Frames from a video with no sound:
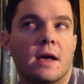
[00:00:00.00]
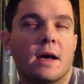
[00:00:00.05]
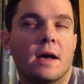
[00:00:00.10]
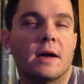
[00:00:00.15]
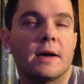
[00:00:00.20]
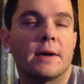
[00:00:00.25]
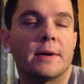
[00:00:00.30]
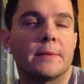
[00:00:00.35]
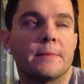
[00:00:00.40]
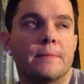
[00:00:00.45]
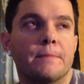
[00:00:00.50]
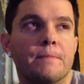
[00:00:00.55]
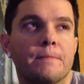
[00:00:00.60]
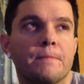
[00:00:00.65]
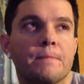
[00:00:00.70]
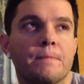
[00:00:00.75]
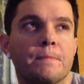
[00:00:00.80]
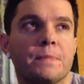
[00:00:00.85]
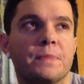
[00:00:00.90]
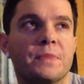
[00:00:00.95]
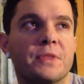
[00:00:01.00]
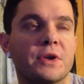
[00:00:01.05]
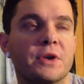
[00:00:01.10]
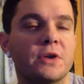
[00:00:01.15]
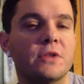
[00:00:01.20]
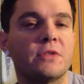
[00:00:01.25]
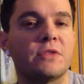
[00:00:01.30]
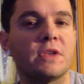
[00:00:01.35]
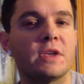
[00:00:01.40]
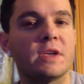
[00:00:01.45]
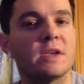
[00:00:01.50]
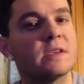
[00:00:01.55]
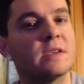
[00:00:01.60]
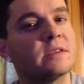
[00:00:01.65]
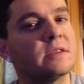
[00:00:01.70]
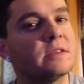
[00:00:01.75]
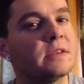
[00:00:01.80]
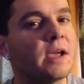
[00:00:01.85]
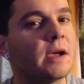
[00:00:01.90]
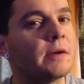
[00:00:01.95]
um, the good things
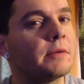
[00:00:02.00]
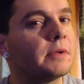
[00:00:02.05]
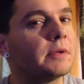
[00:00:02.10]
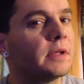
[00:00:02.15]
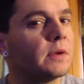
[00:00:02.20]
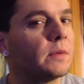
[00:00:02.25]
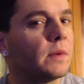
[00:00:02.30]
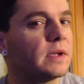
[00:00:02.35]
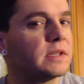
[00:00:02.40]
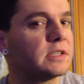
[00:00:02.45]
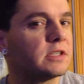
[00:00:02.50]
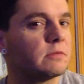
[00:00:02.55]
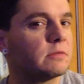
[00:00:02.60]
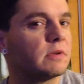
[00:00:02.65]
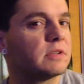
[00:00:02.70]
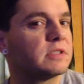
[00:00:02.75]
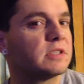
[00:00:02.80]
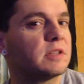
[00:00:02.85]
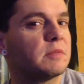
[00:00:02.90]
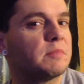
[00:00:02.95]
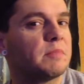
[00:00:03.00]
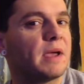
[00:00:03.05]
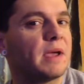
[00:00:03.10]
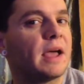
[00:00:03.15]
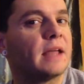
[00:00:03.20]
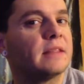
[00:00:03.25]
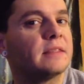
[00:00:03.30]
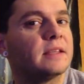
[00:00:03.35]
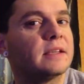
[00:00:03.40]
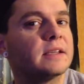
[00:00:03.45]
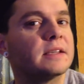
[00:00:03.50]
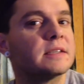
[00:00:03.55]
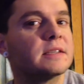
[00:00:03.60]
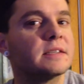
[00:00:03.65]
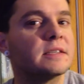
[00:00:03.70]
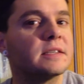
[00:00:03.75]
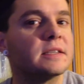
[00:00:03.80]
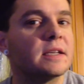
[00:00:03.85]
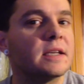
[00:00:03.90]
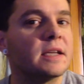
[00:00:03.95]
and not really waste so much on the bad things
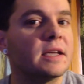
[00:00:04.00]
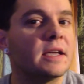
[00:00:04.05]
and